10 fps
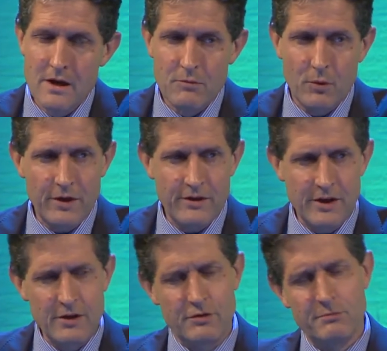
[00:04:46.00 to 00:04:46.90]
But one
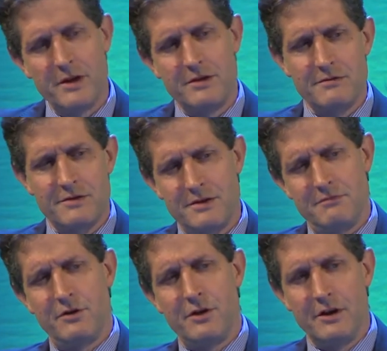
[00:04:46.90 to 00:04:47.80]
thing you might,
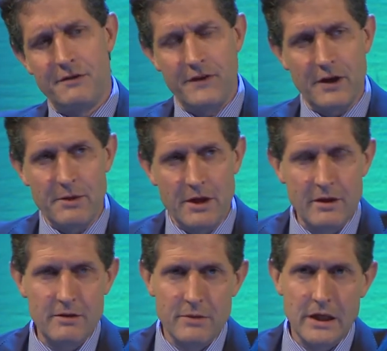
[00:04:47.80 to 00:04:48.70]
looking at the figure
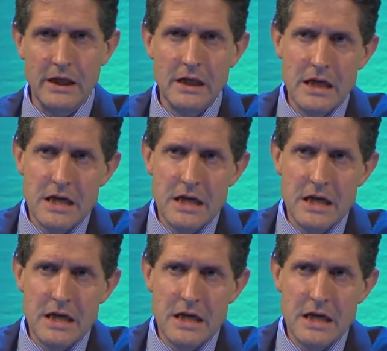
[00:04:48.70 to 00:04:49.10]
behind me,